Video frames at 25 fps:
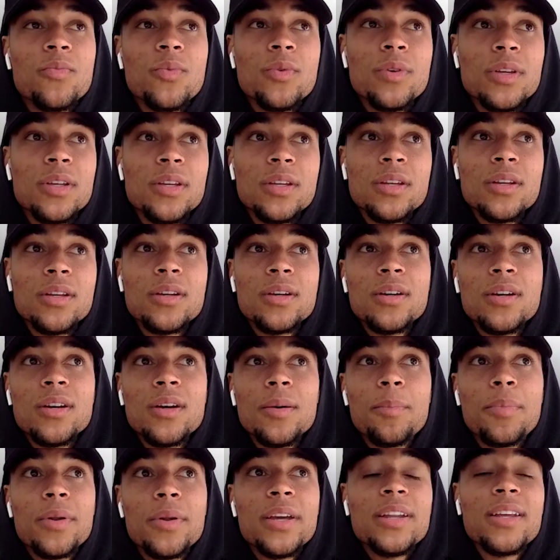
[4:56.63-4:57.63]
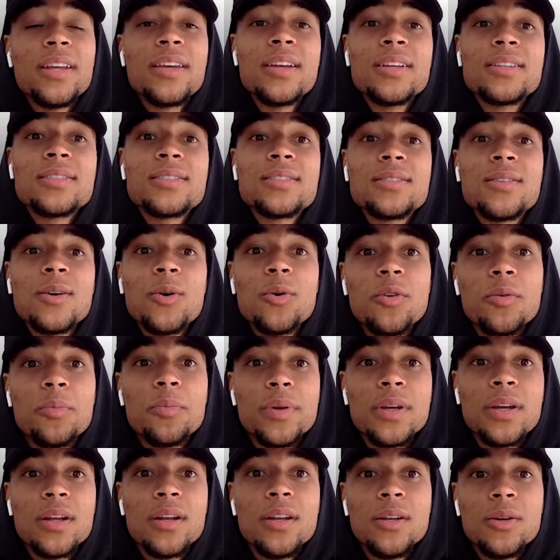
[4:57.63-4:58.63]
We uh, played against
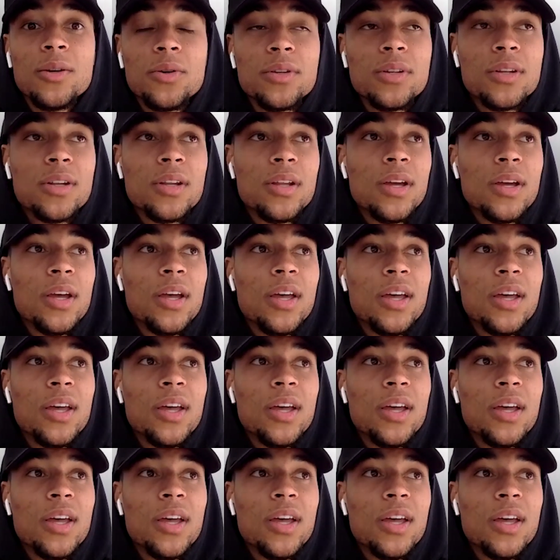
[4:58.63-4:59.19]
Olympique Lyon.